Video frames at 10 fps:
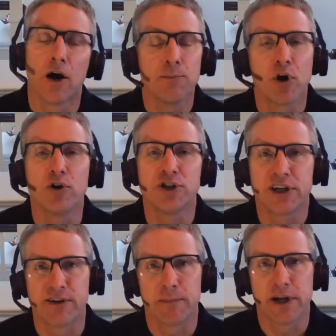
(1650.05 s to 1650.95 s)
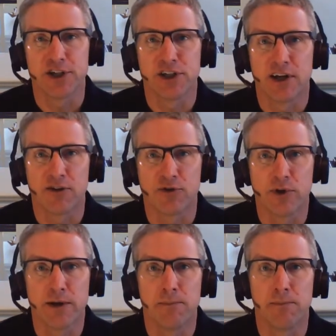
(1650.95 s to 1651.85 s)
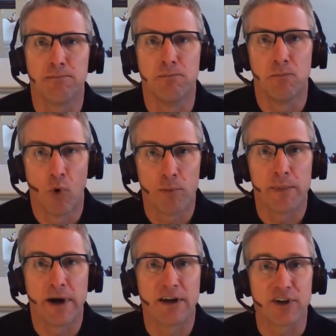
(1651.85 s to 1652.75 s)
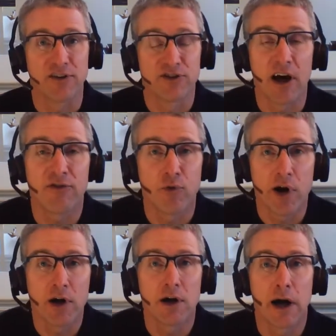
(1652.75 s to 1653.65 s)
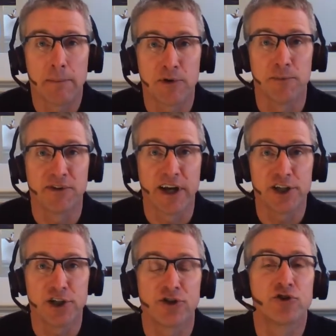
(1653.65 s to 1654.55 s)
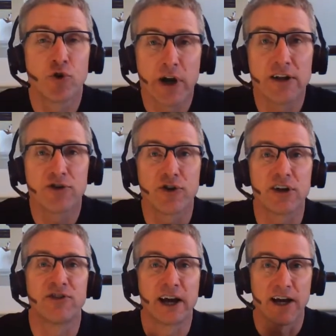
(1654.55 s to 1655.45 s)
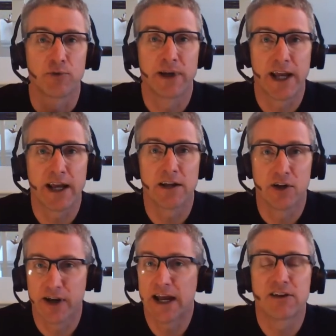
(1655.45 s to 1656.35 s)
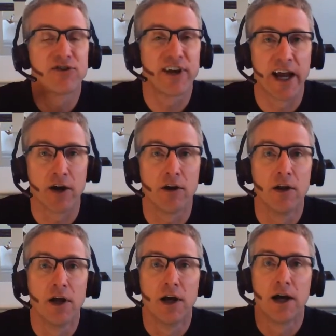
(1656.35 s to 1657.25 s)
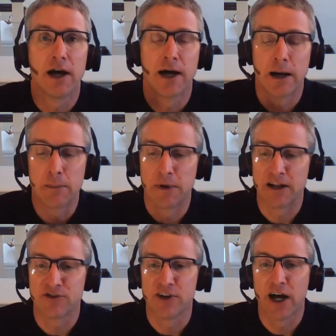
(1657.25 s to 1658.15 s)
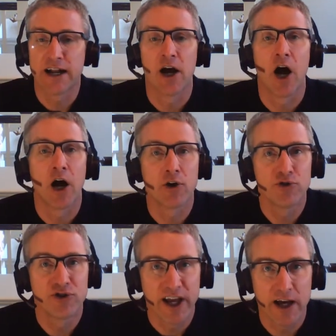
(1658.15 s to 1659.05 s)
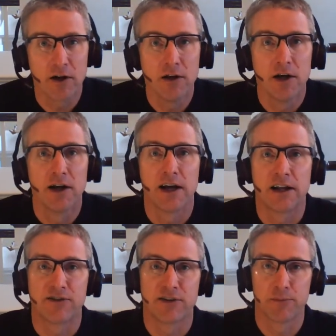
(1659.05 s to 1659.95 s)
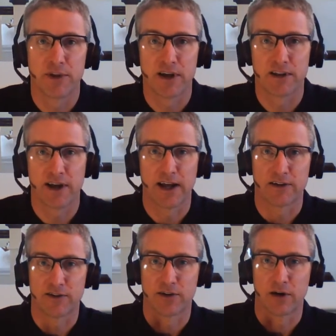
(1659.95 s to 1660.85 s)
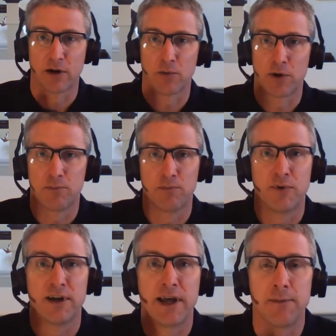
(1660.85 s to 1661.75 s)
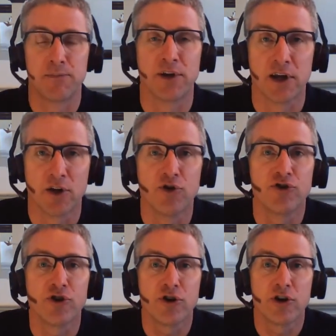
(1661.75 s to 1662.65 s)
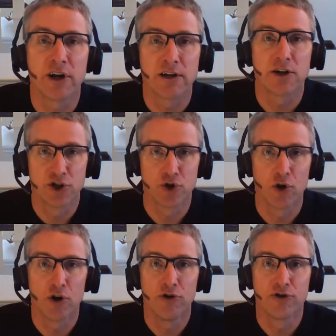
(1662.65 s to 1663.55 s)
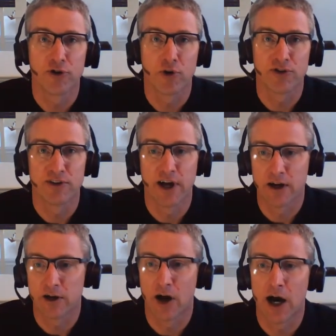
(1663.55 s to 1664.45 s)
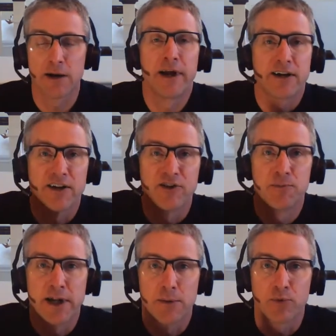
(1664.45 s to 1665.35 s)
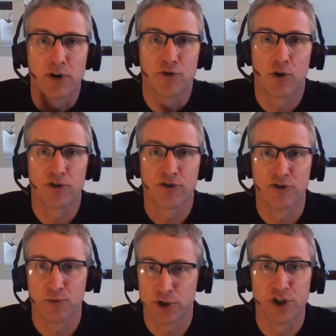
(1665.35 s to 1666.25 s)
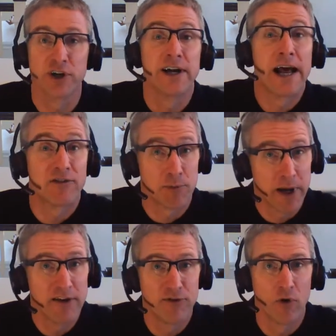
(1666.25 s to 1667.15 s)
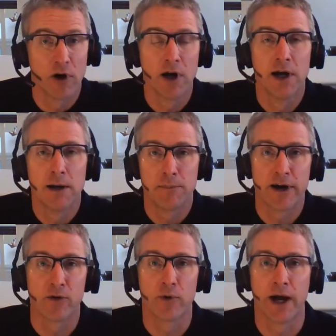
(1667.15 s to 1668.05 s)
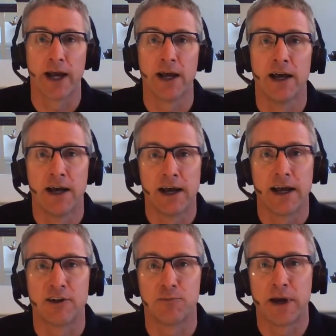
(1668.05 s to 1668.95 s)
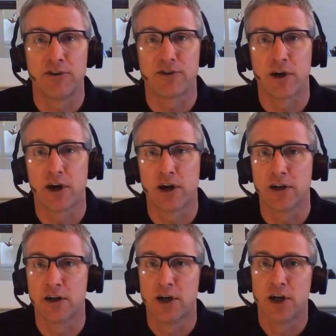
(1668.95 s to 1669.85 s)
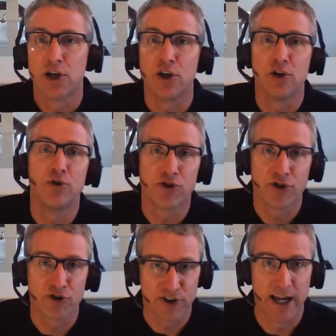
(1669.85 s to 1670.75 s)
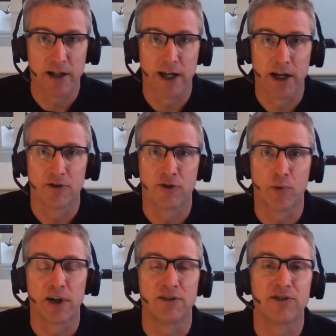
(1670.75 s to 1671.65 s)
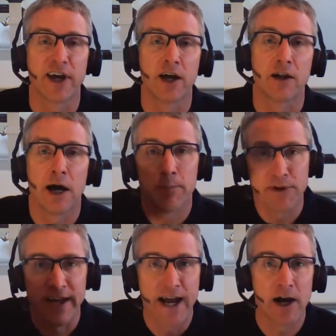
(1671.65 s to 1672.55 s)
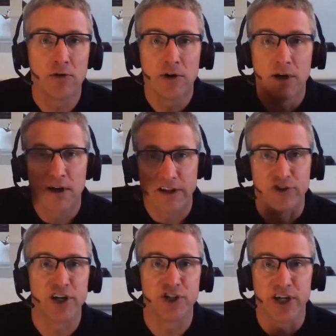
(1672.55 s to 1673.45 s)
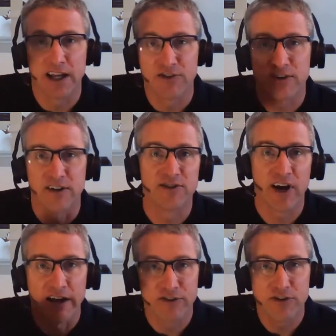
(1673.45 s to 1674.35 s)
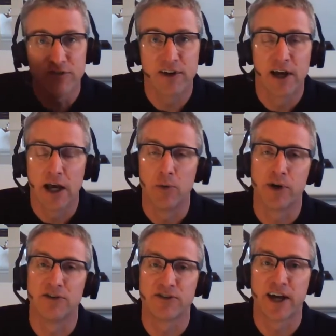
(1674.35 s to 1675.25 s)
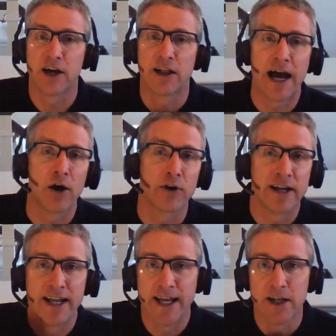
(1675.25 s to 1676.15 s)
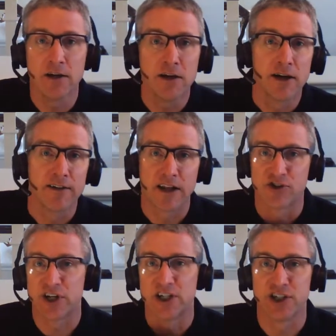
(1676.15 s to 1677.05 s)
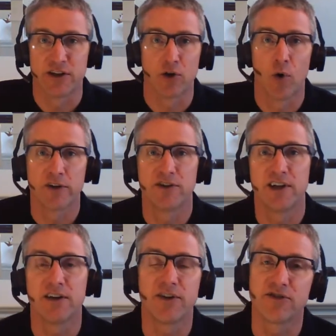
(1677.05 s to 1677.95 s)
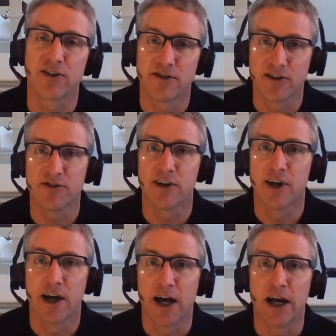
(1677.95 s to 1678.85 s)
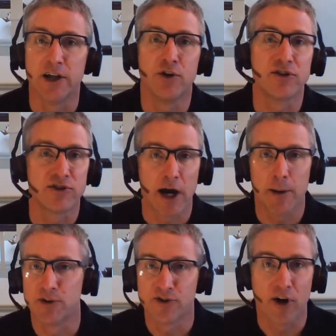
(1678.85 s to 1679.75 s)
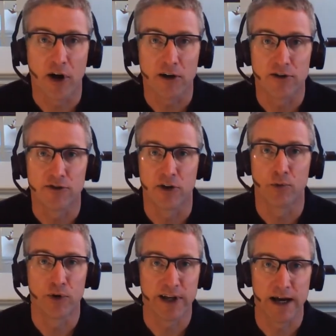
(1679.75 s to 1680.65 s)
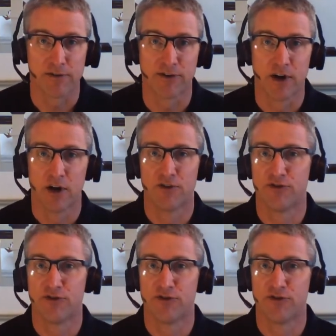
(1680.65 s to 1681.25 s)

approach, as I mentioned, is really more based on software optimization. The short answer is yes, we can. You can scale. It's not an auto scale. It's something that we keep the user in control. So it's not going to automatically spin up resources, which you're going to have to pay for, by the way. It's based on user scaling, so we can scale up and down. That's changing instance sizes, and we can scale out and in. That's changing the quantity of instances, and you can stop and start. So you really have